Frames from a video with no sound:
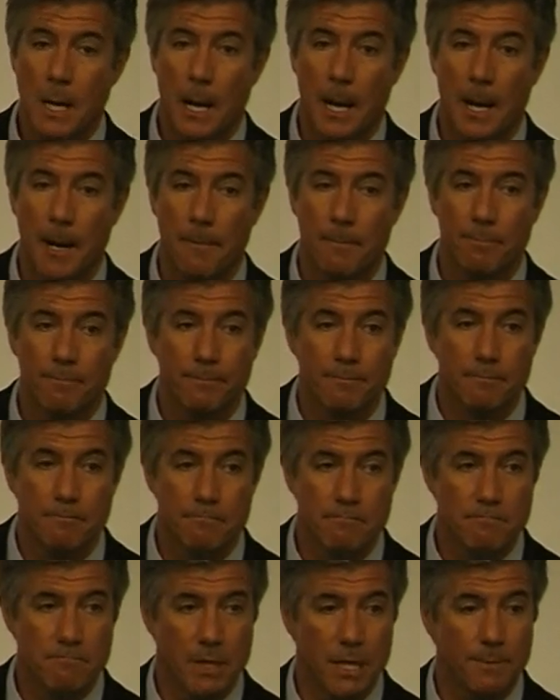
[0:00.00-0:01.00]
um,
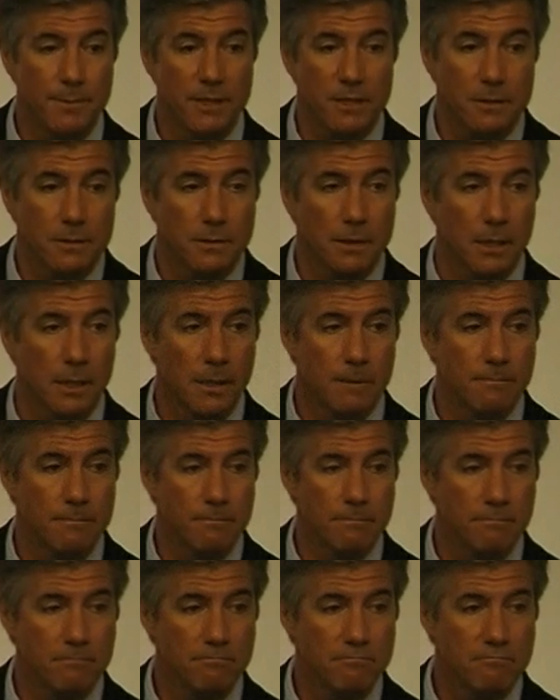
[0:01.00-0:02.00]
maybe, um,
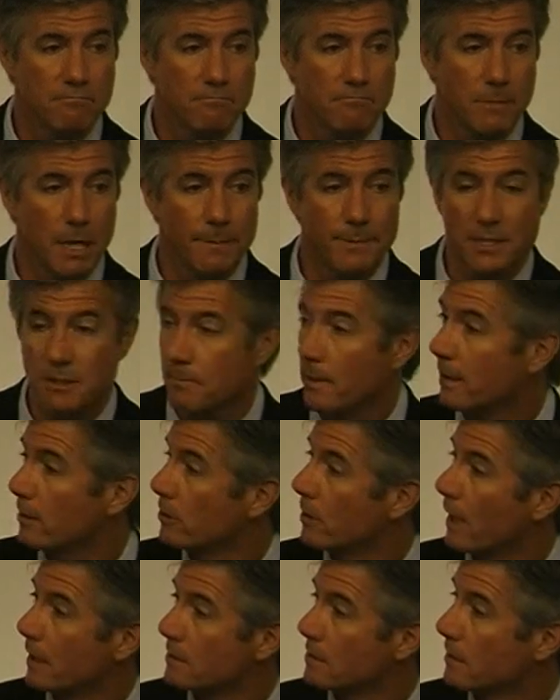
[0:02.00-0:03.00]
maybe it's better
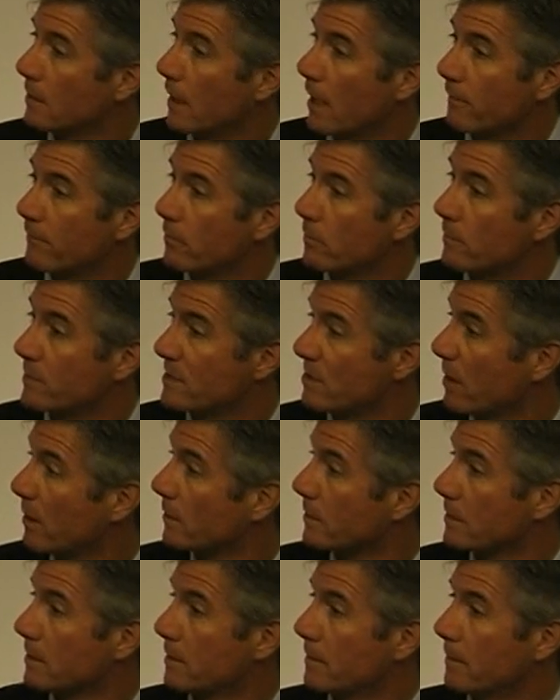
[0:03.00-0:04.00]
not to have a
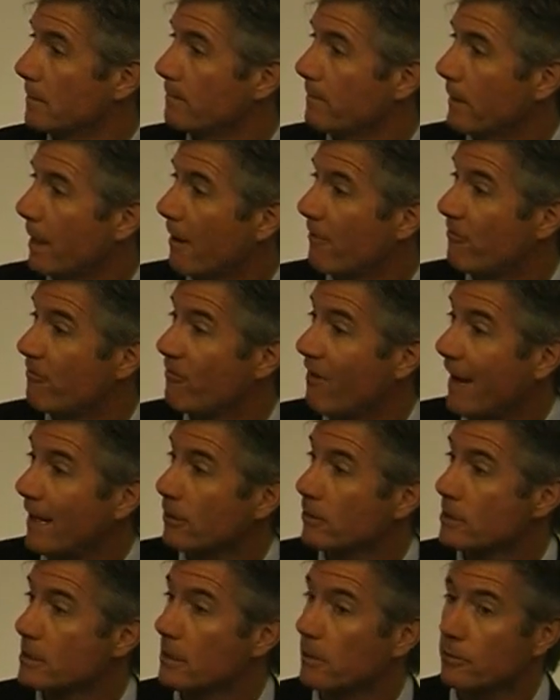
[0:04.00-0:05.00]
result, a
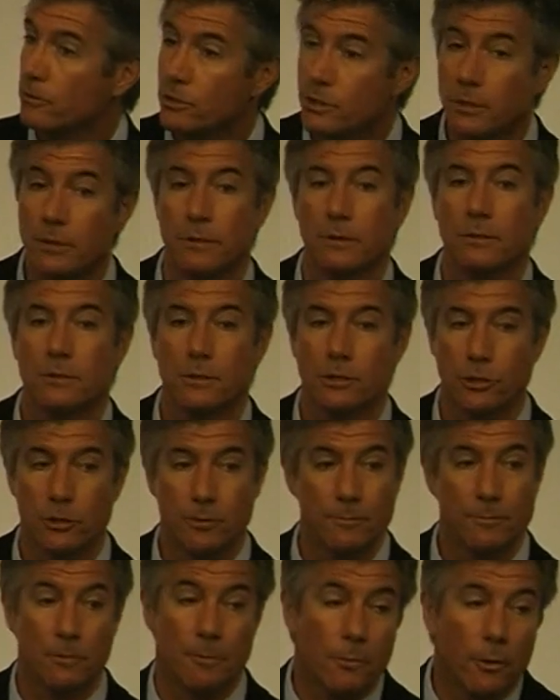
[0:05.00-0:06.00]
final solution to
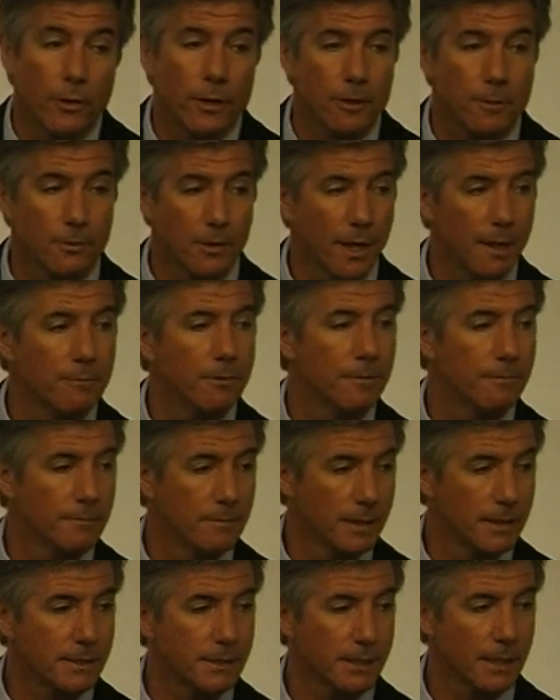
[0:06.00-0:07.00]
your memorial problem,
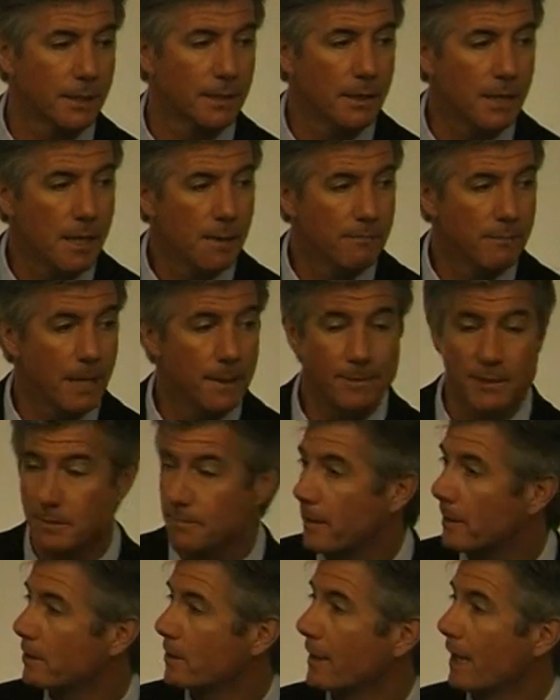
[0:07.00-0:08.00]
I said. Maybe it's
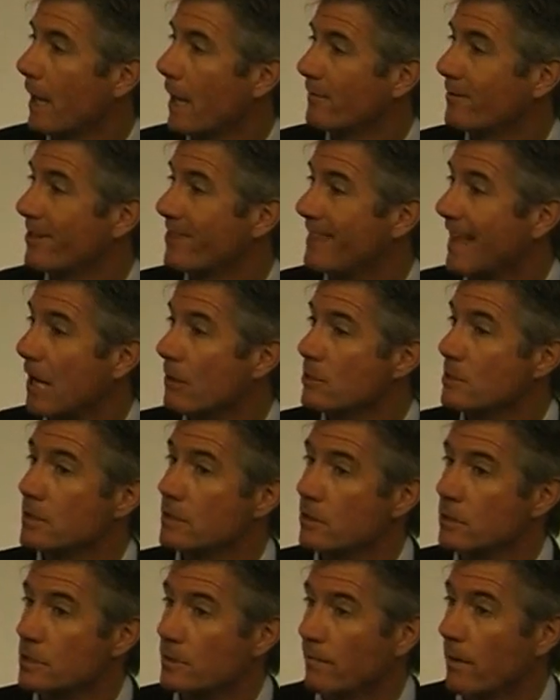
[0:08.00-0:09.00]
better to have a thousand
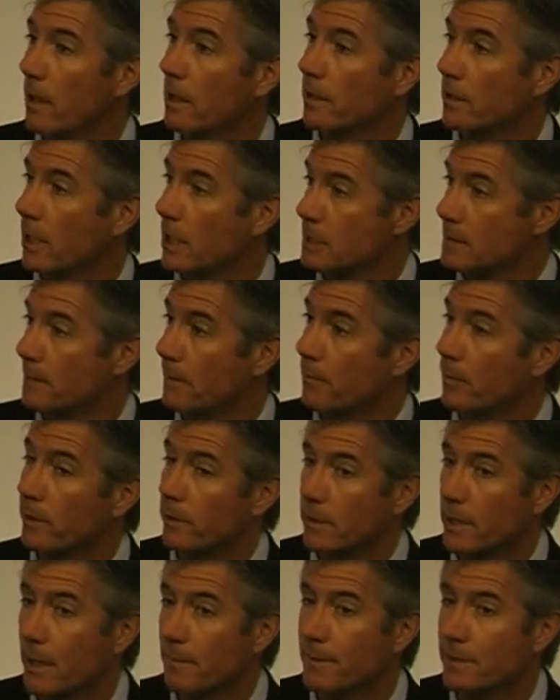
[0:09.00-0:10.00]
years of Holocaust
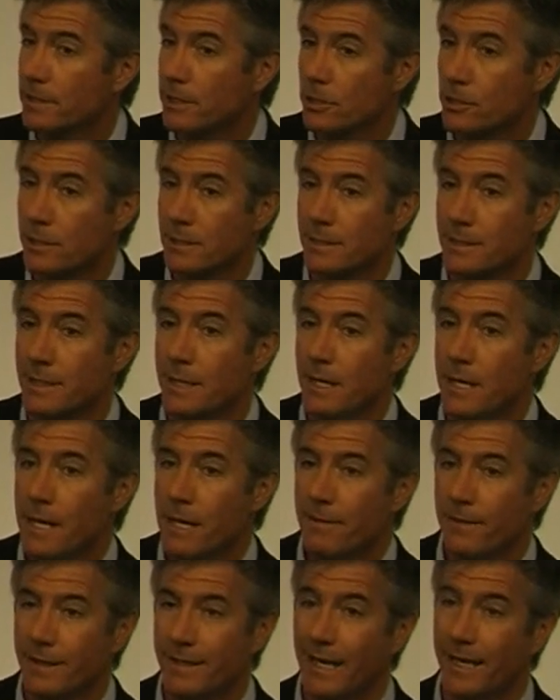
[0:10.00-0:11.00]
memorial competitions
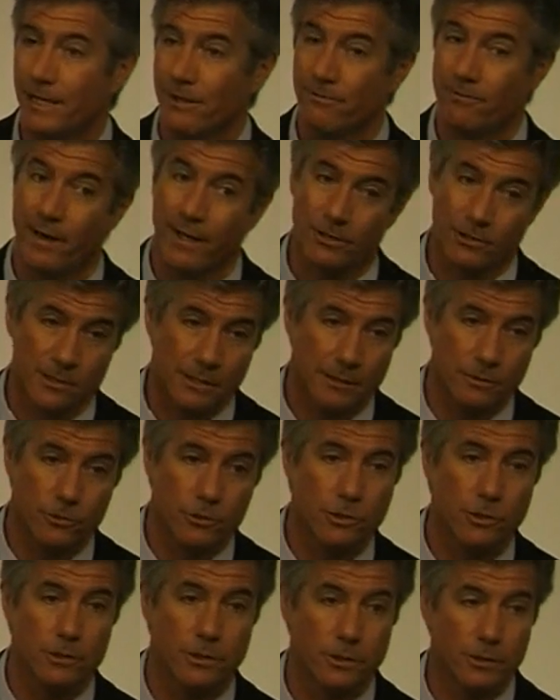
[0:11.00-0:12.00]
than any final
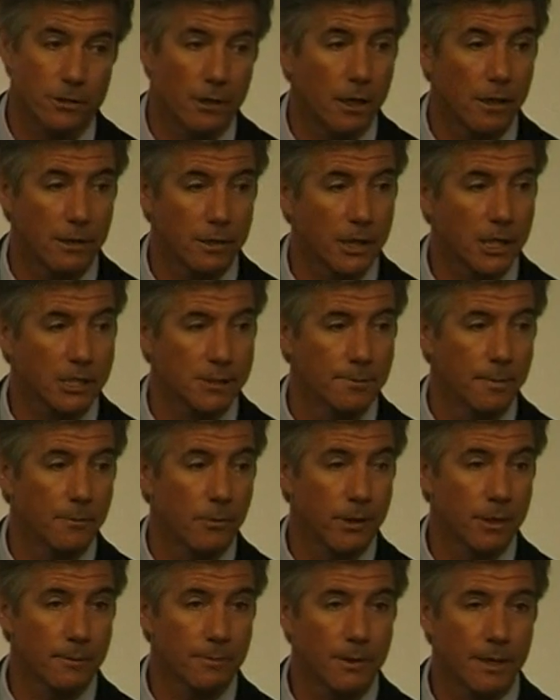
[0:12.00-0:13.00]
solution to your Holocaust
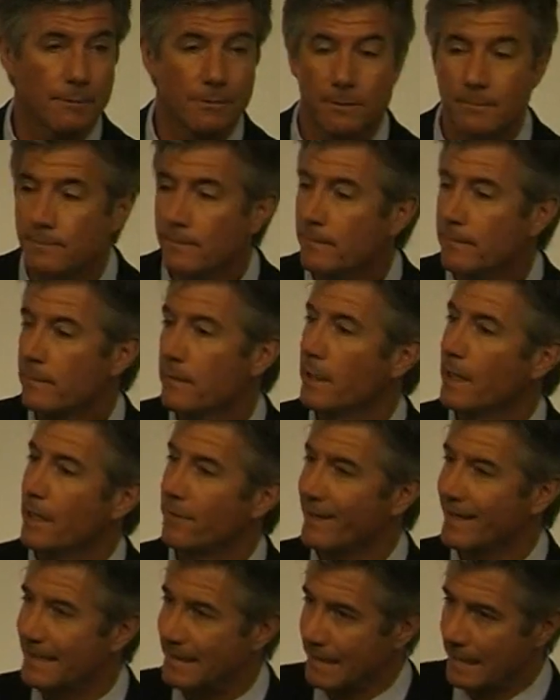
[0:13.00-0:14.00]
memorial problem.
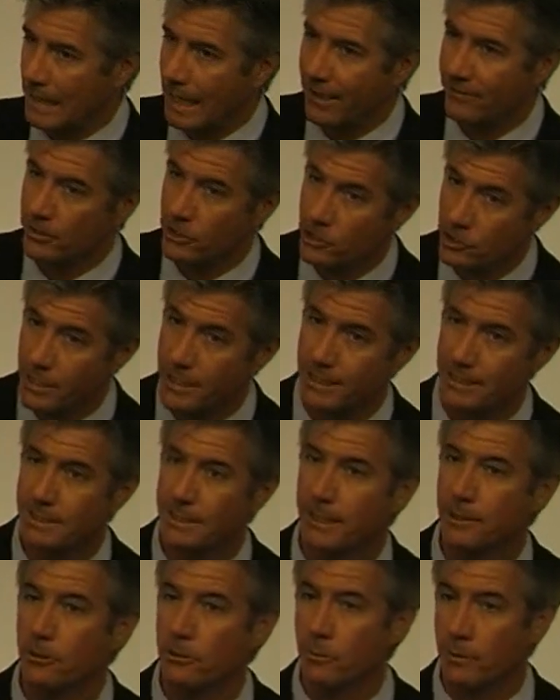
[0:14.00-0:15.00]
And they, they got the gist,
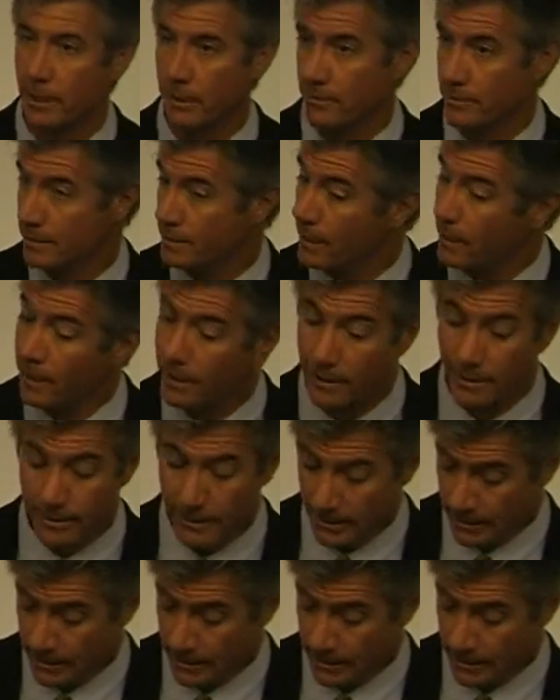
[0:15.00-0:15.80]
they knew what I was saying,